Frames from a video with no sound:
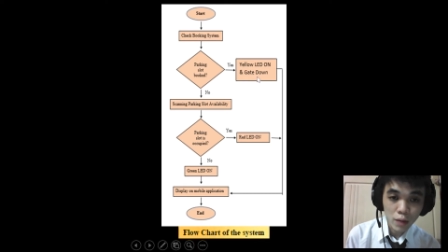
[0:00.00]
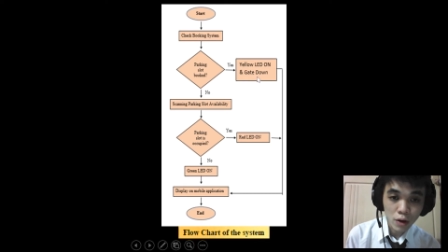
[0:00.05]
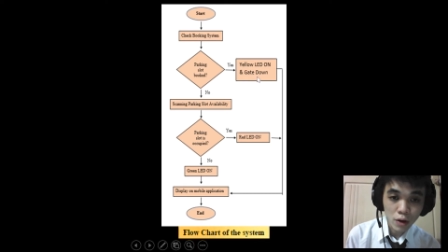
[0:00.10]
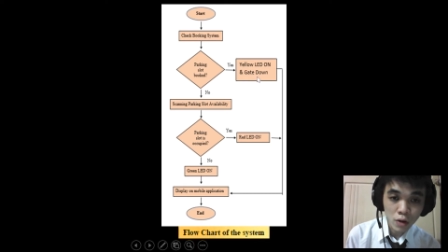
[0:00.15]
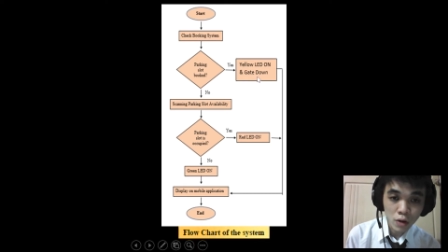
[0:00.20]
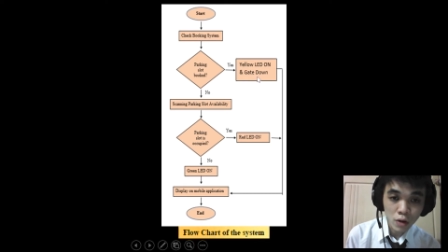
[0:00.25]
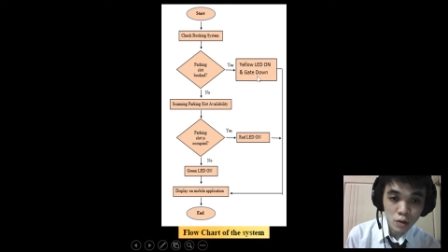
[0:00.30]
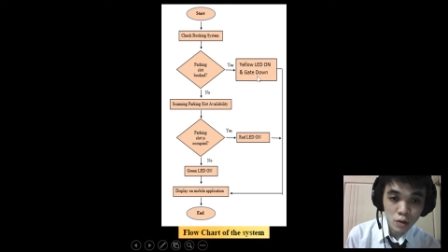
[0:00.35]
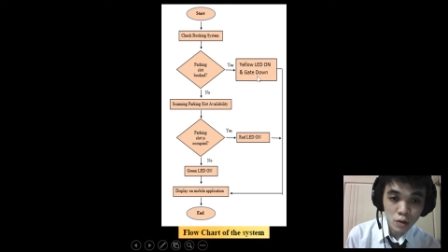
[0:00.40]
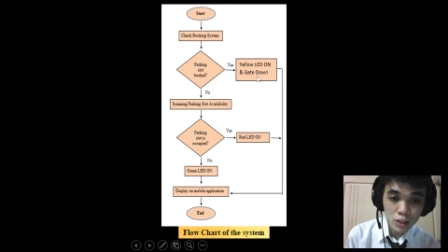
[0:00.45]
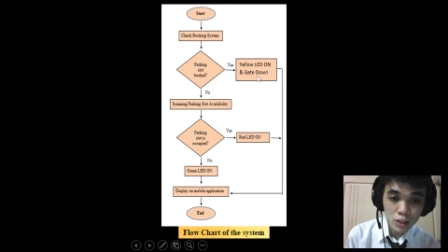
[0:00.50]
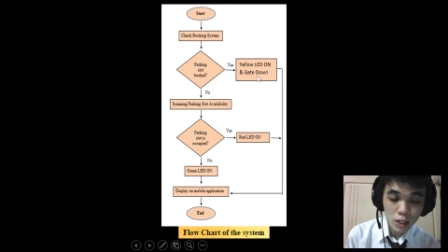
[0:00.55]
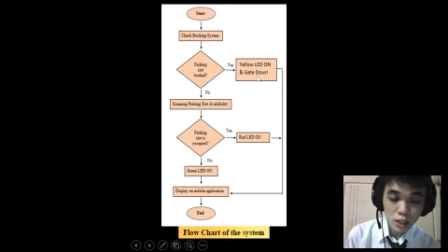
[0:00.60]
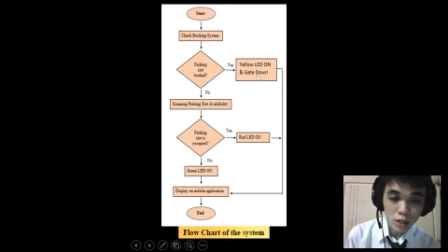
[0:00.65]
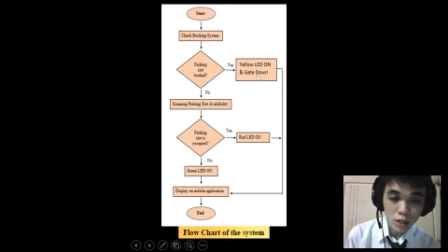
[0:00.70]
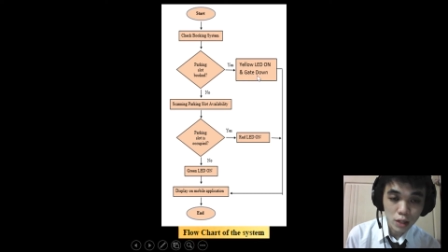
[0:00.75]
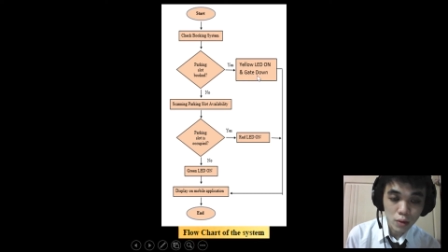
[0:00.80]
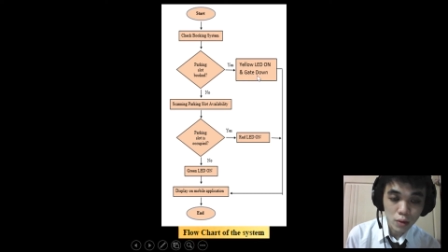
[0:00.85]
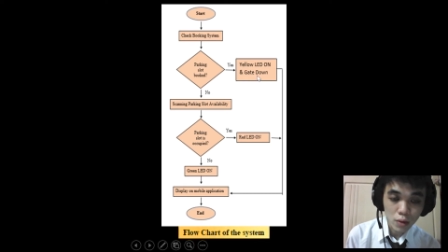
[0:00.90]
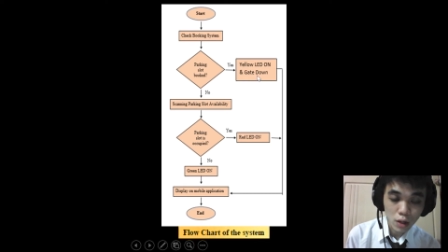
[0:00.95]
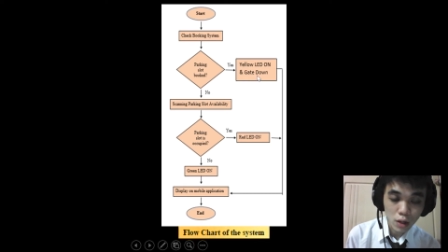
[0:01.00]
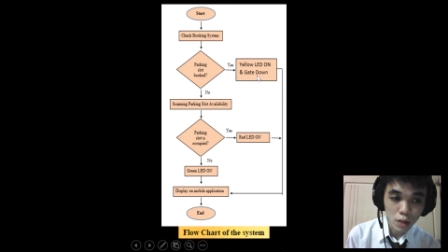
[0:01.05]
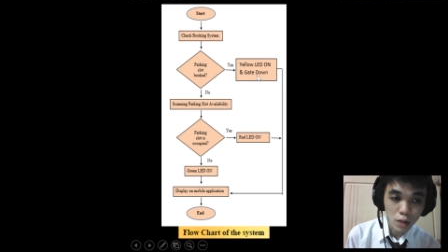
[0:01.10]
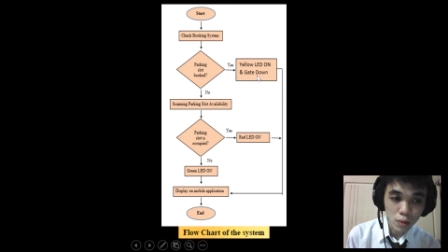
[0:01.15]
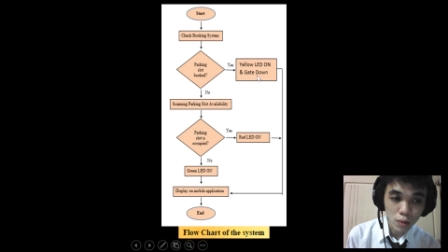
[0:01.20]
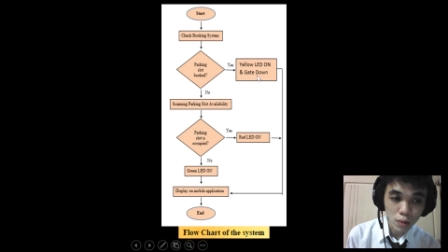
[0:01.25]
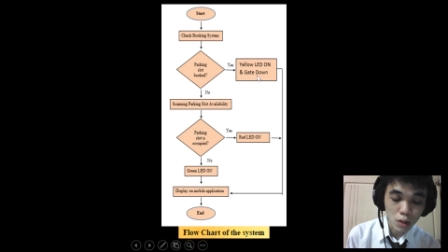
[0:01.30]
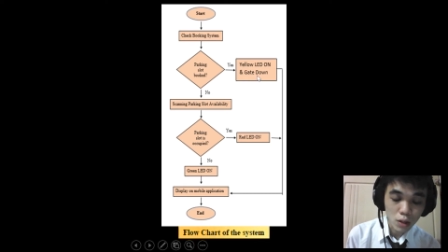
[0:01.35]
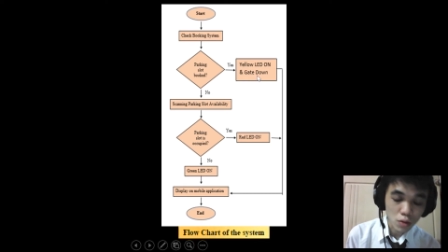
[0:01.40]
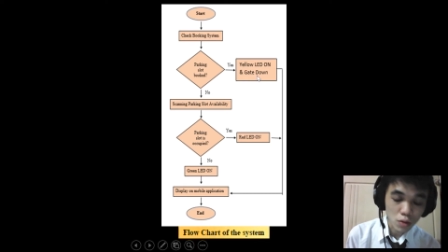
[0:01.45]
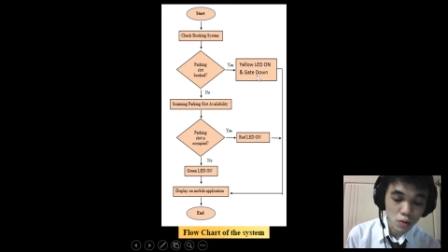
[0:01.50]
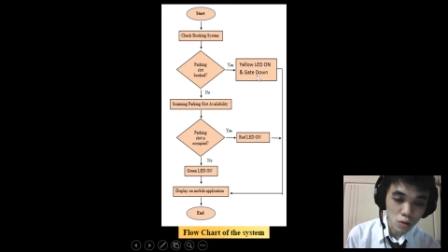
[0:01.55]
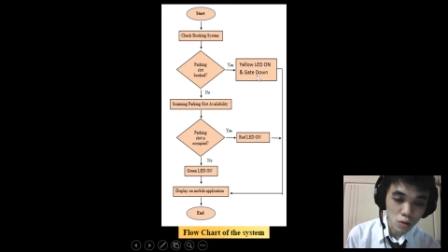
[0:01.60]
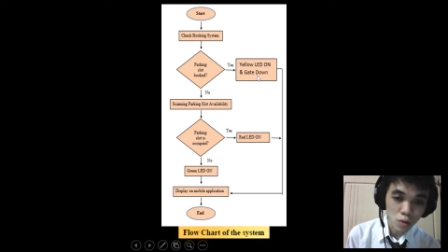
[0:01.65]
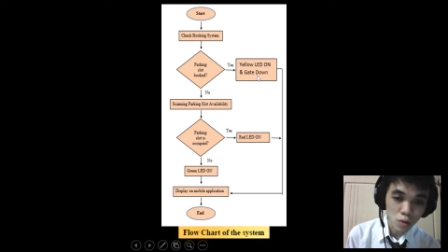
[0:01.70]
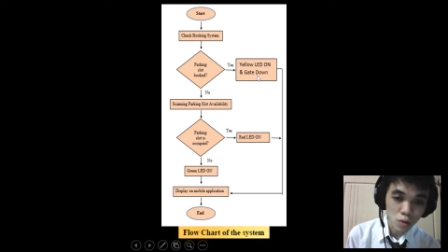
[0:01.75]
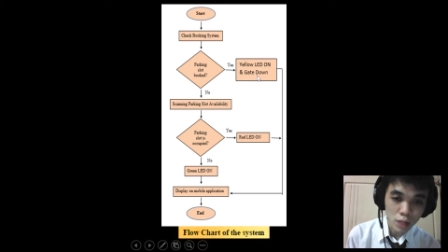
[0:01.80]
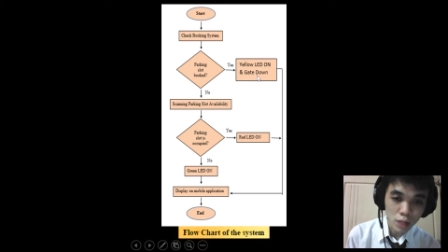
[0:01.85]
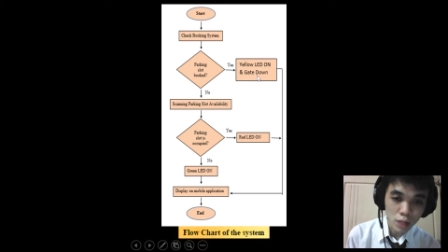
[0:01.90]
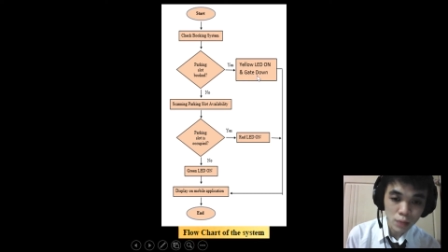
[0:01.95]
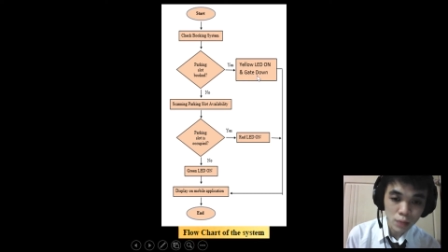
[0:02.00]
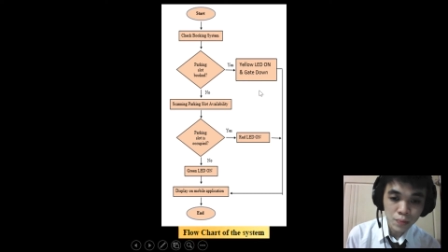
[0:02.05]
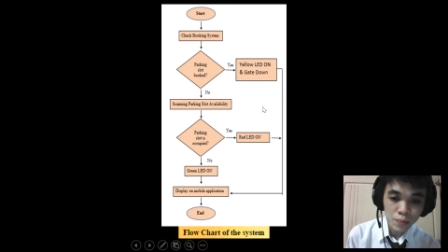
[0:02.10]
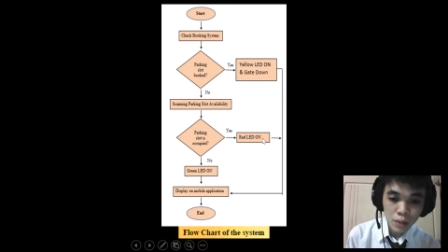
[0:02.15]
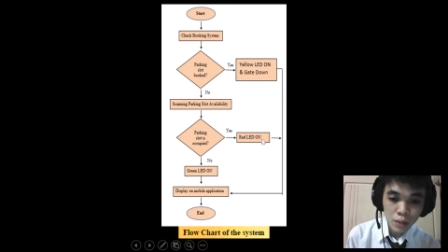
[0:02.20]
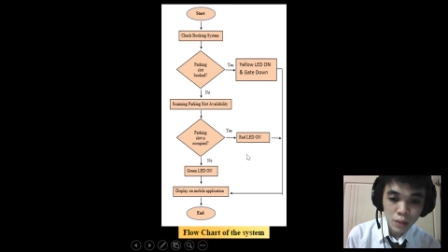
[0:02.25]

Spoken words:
close, and will also go down.